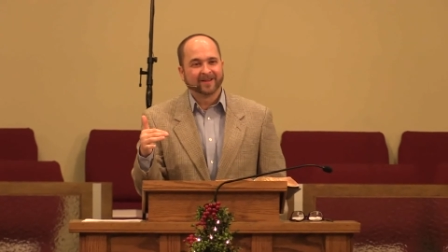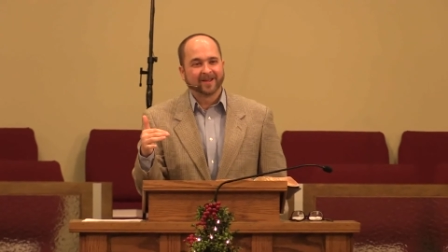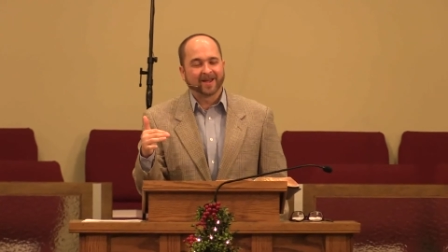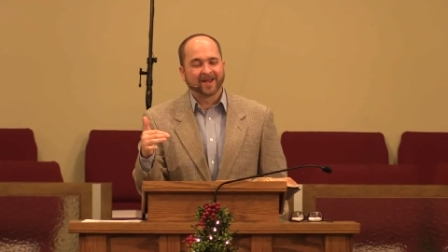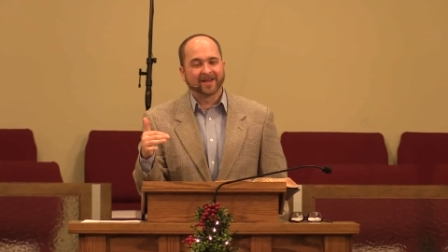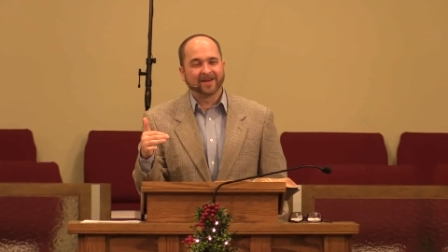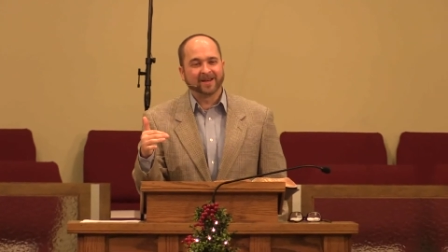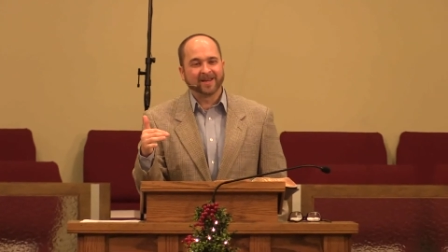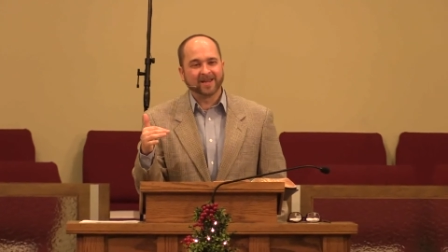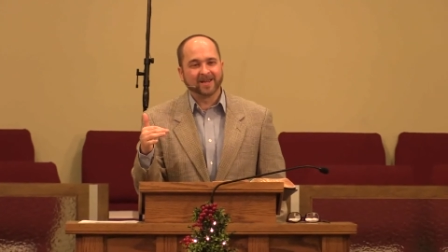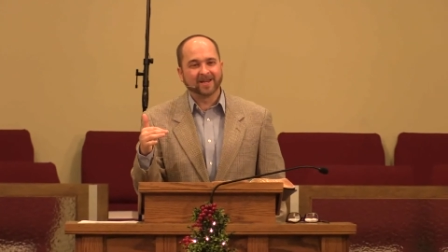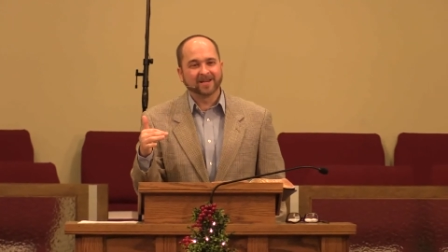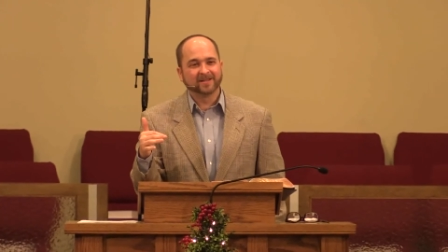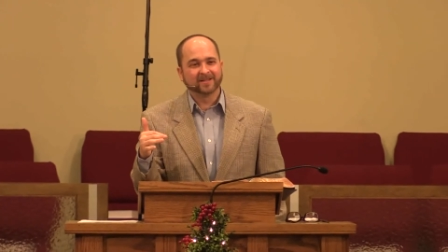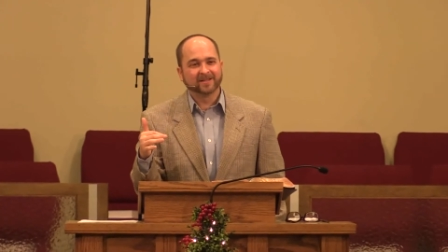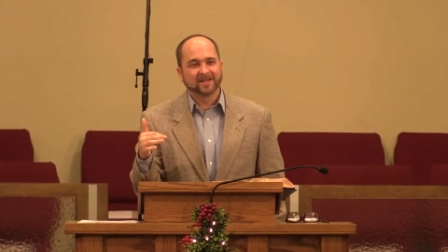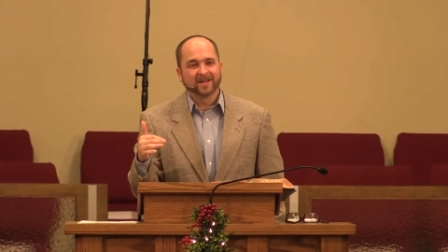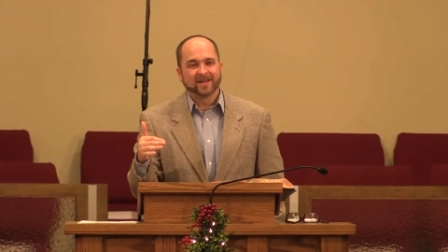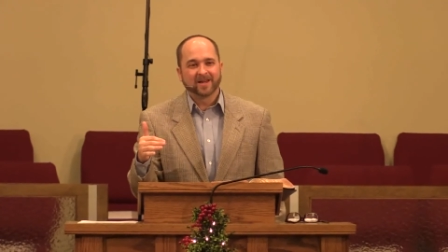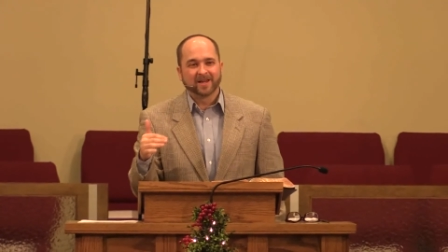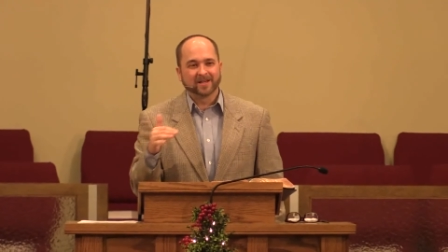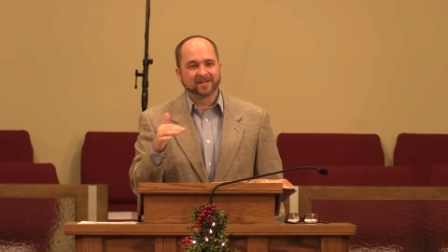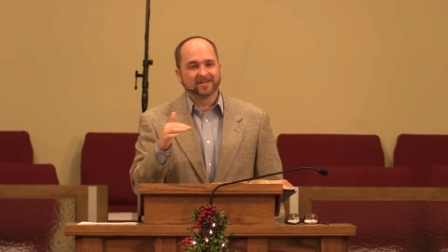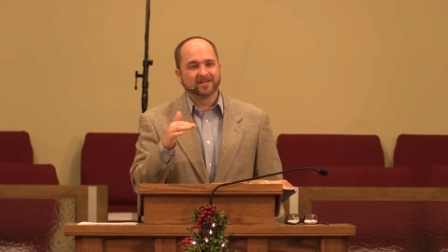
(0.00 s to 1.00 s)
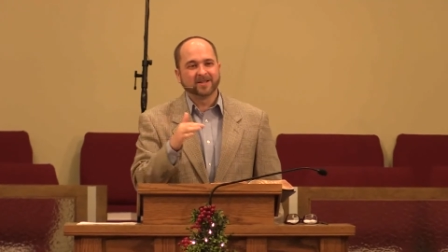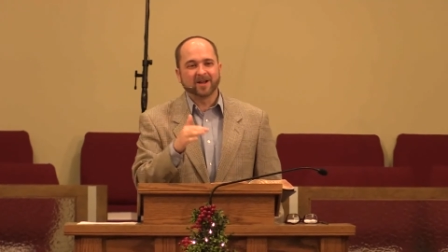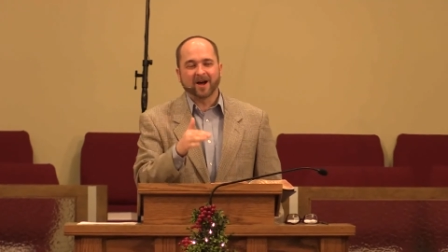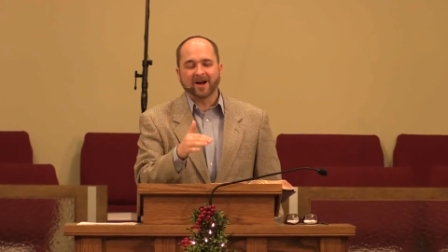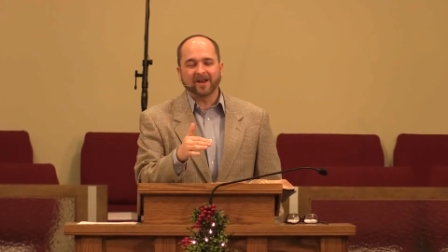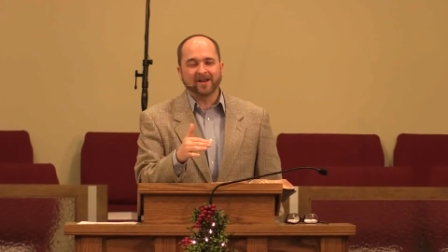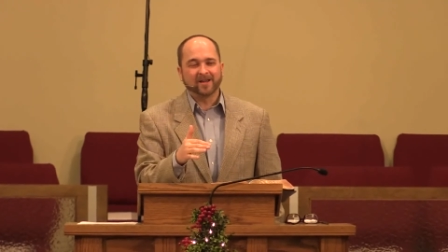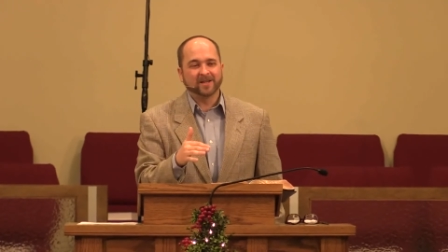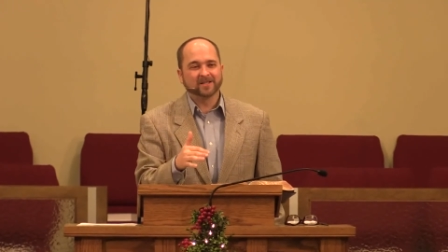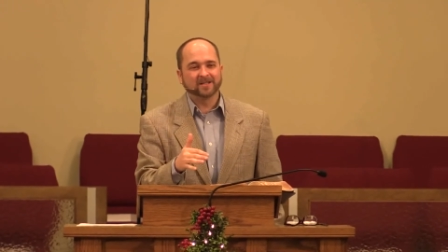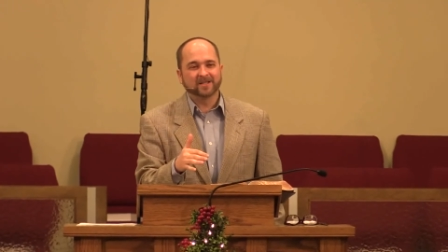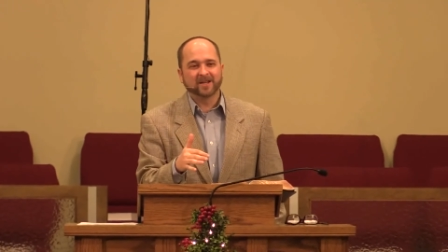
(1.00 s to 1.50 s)
And he is, he's,
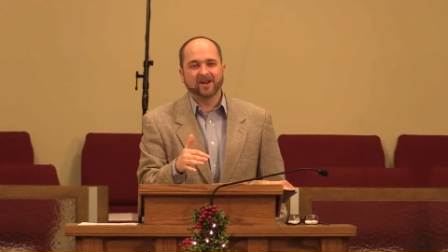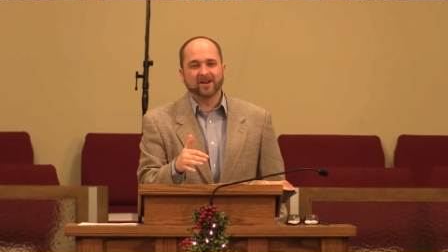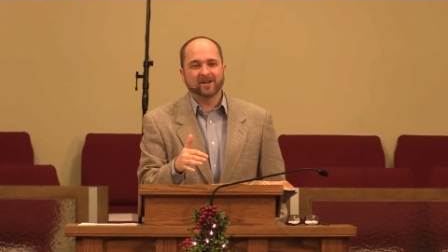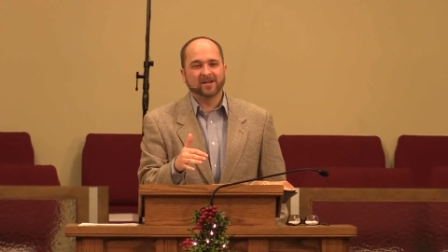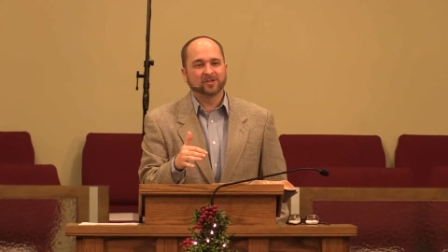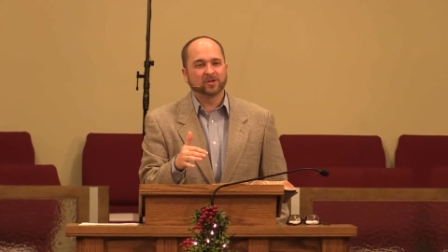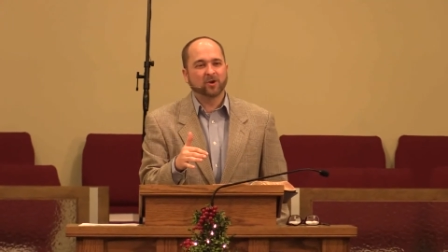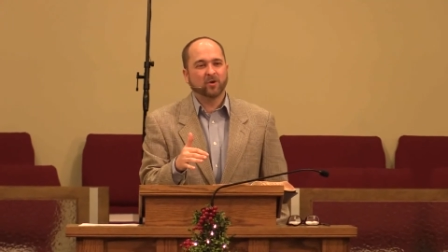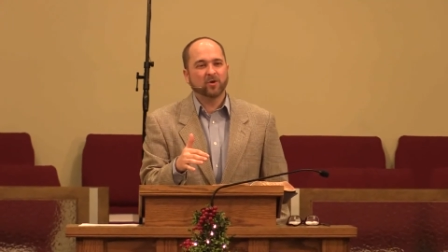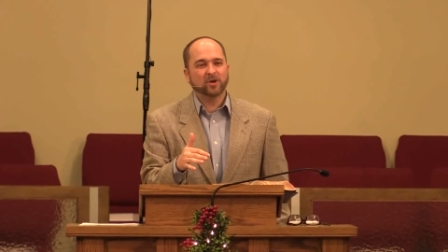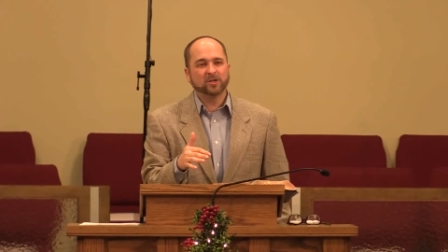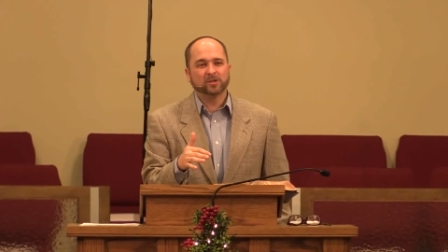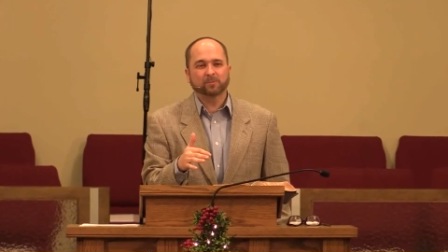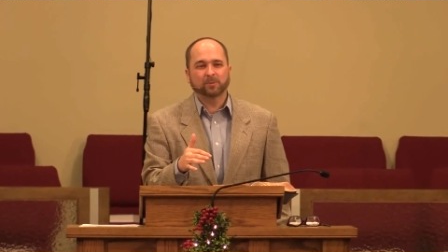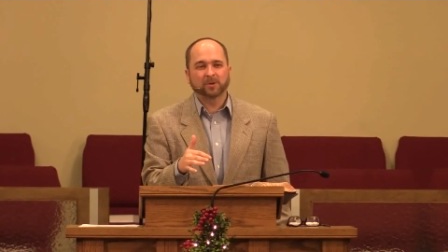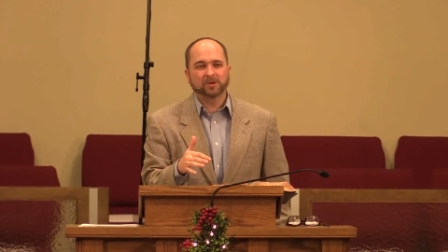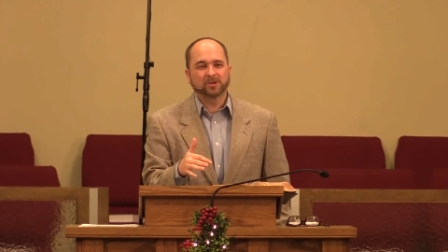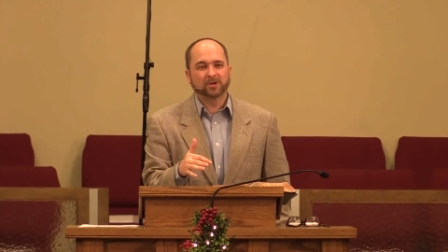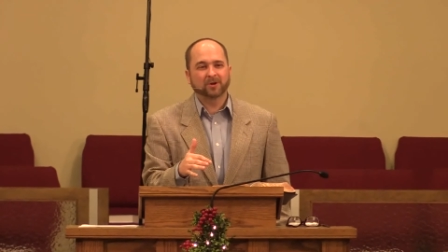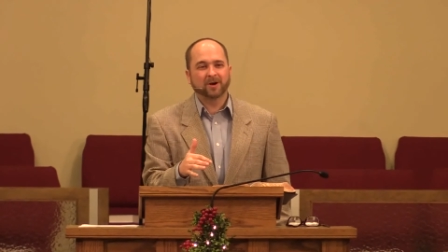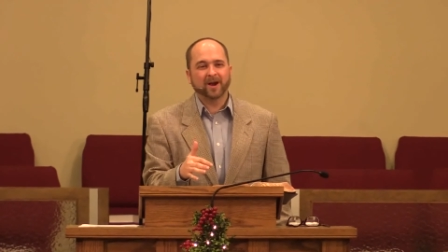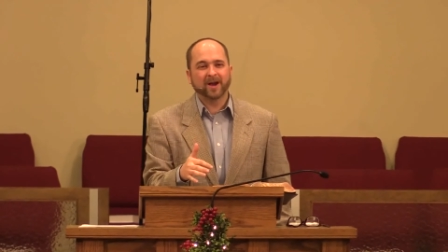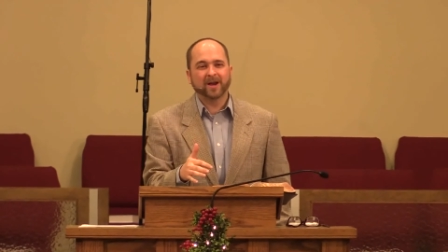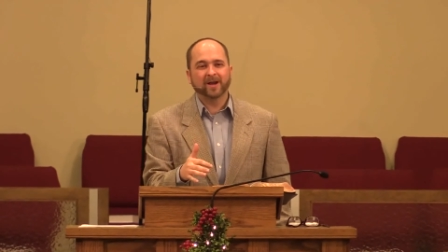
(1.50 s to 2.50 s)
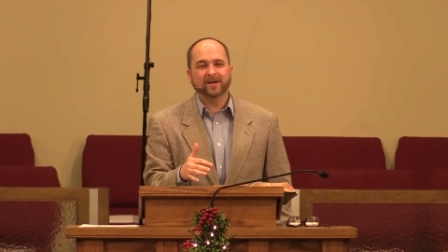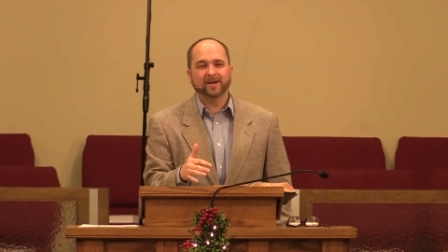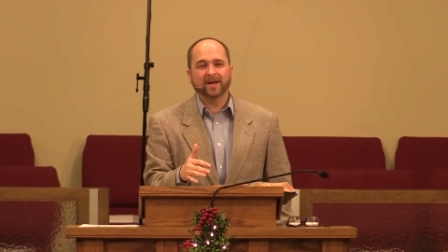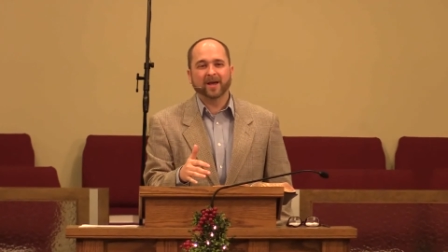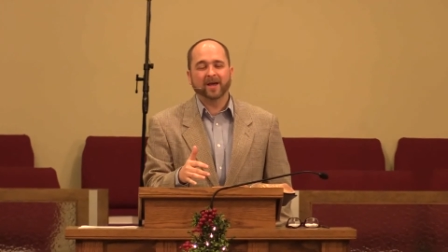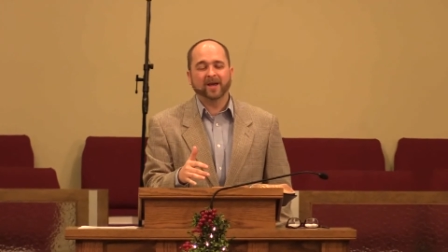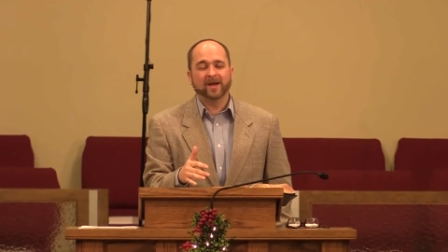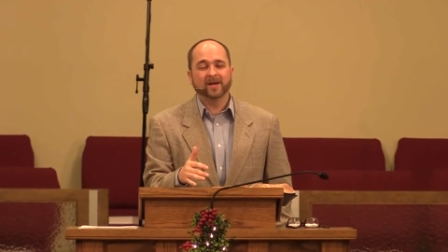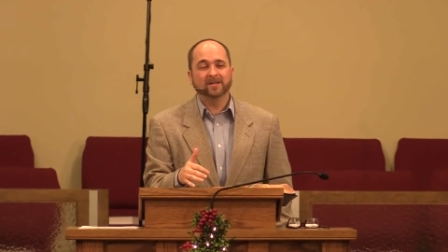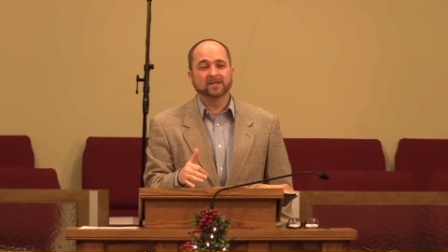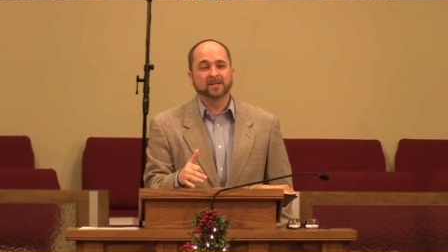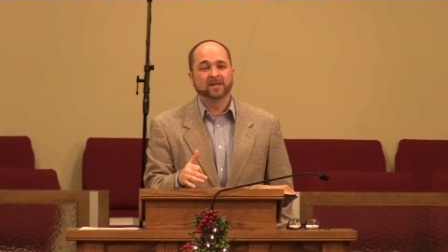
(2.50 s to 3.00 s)
not, he's, he's always portrayed
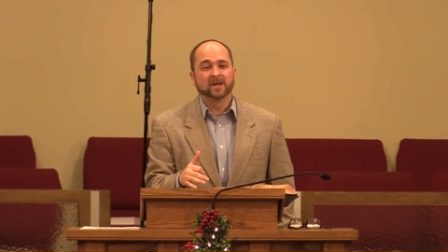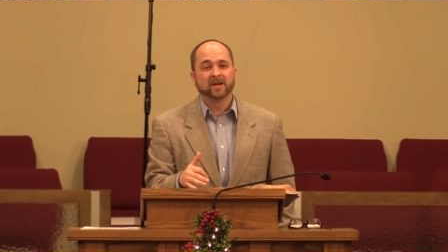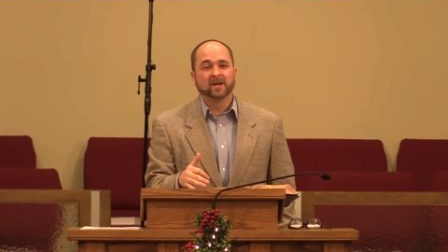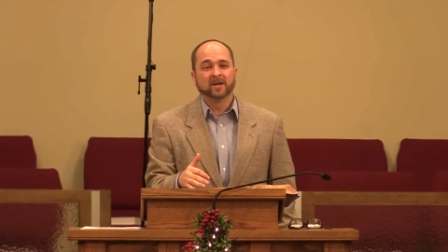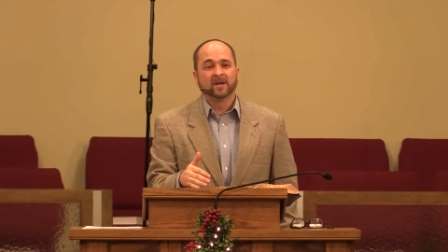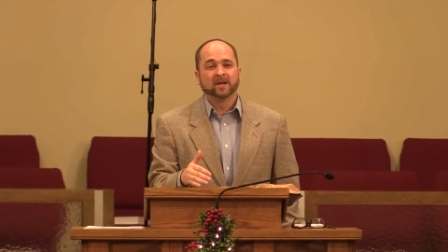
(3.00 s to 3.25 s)
as